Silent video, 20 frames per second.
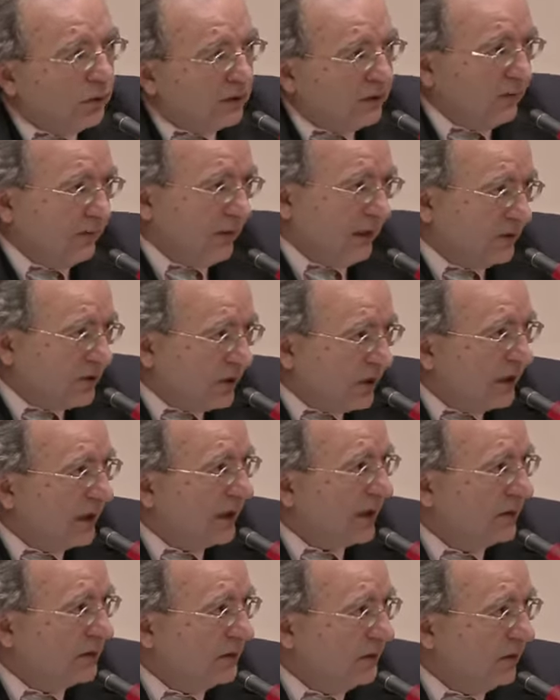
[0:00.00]
But at the
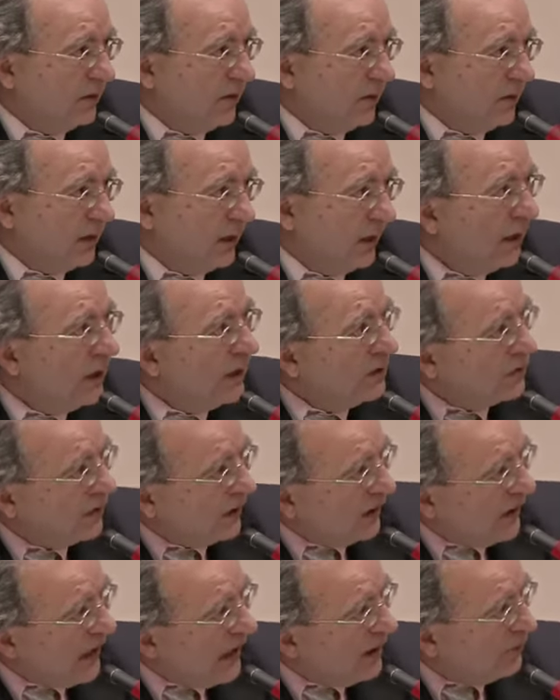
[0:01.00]
same time, we don't
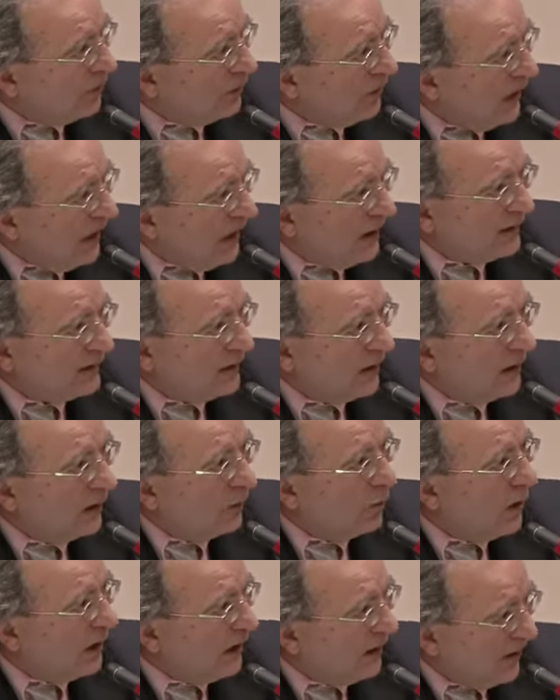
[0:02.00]
want to be the last
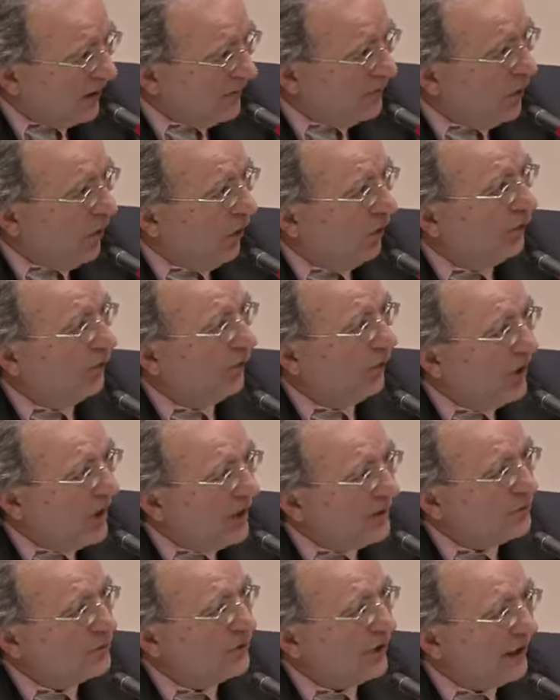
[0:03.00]
generation of
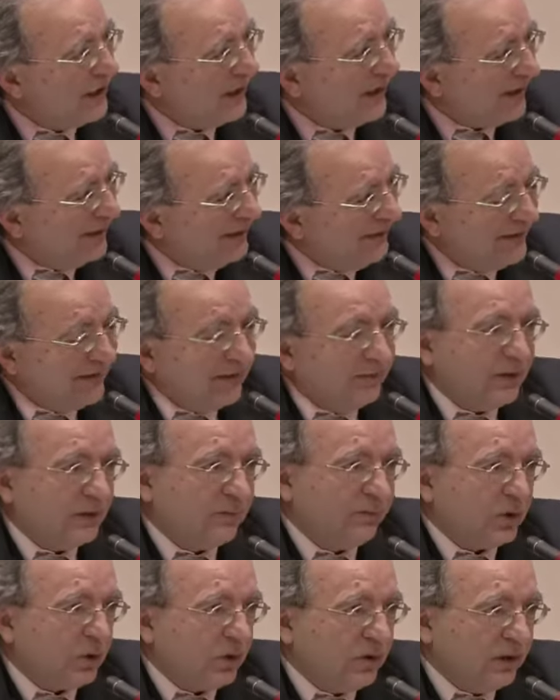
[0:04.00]
psychiatrists.
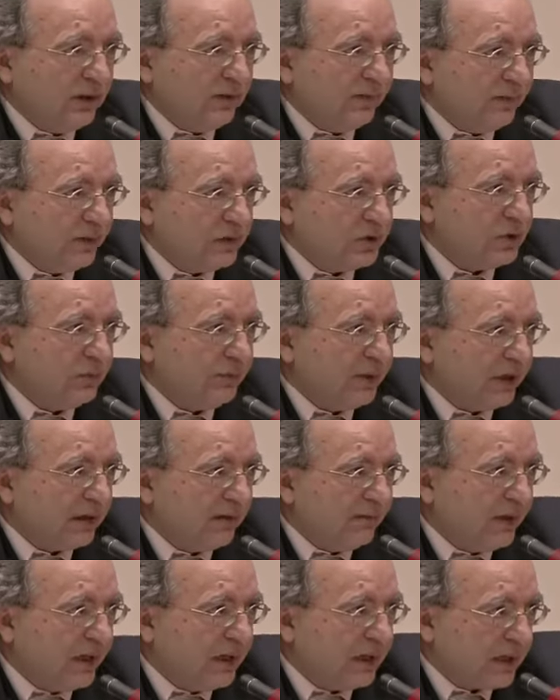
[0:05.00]

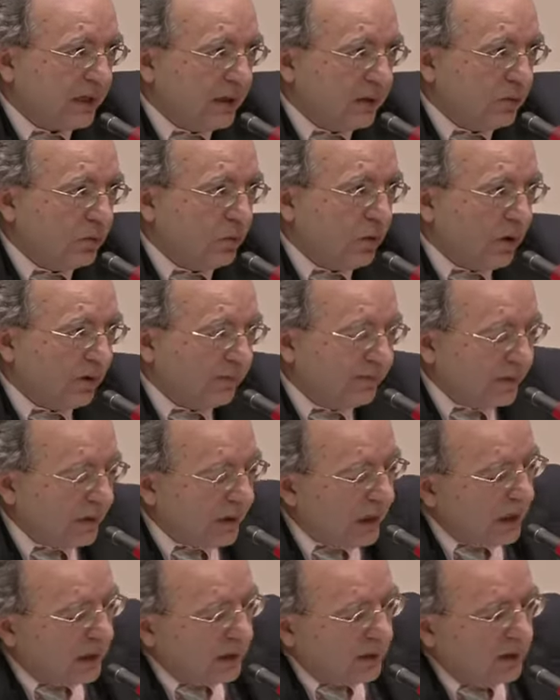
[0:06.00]
We want
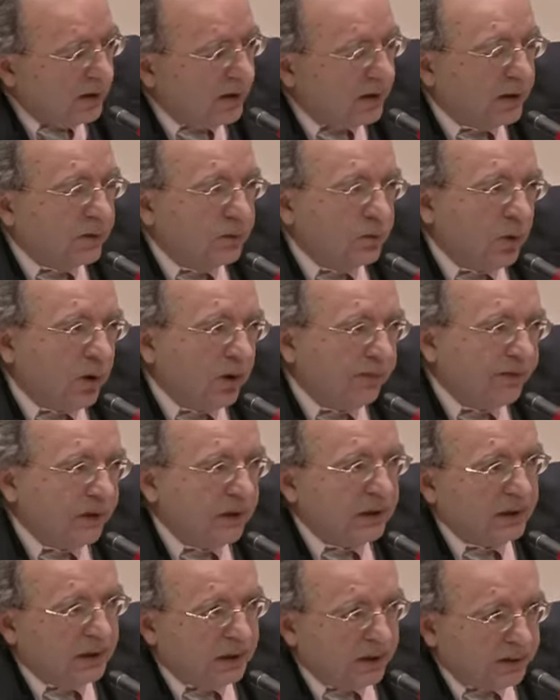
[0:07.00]
to
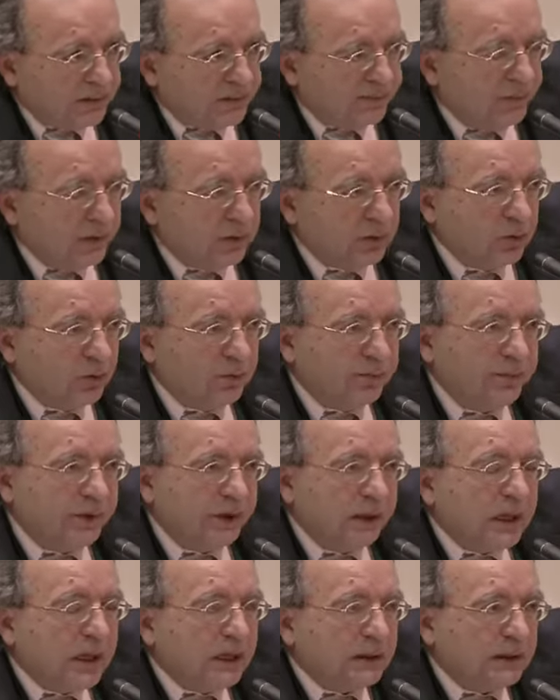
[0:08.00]

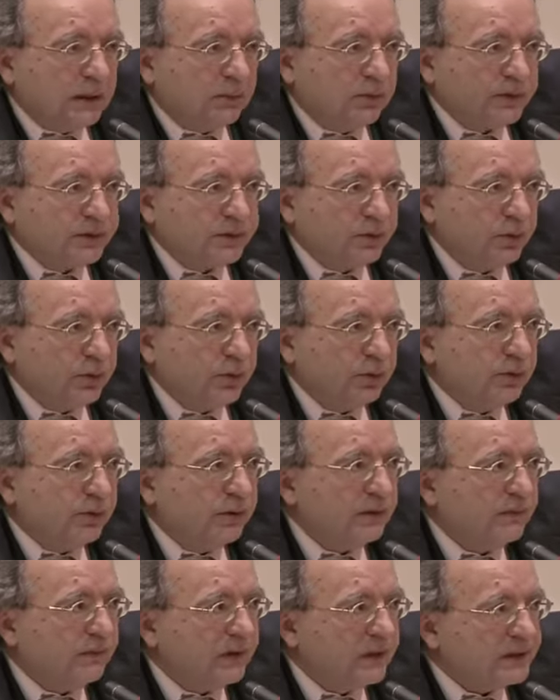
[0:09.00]
make new
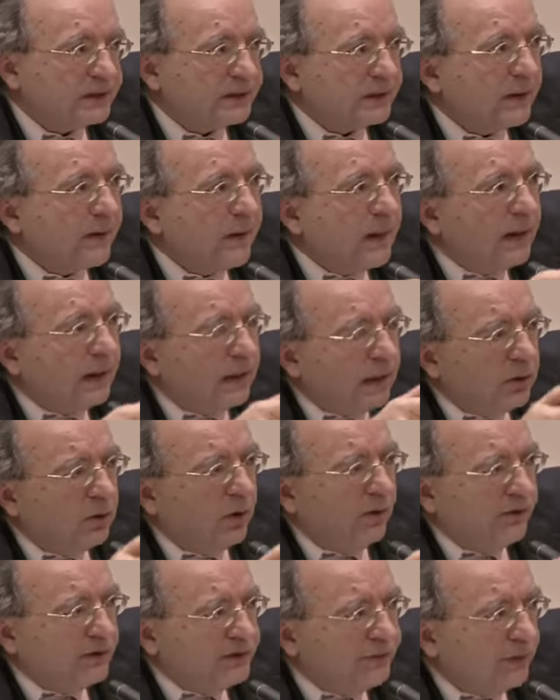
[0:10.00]
discoveries and develop
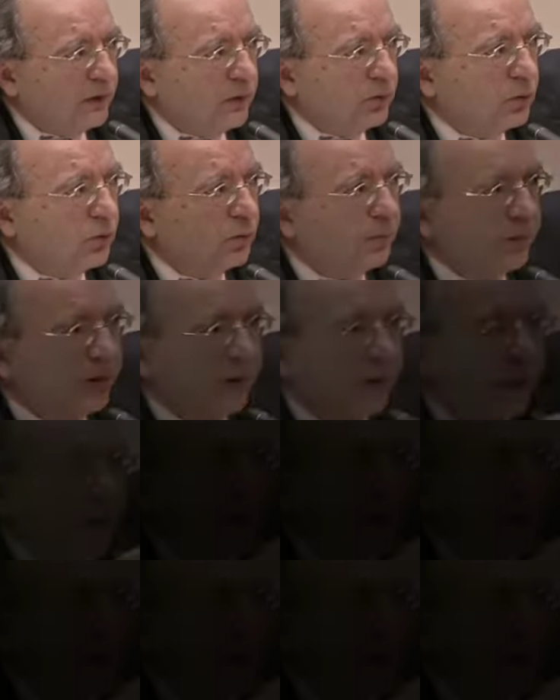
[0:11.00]
things further.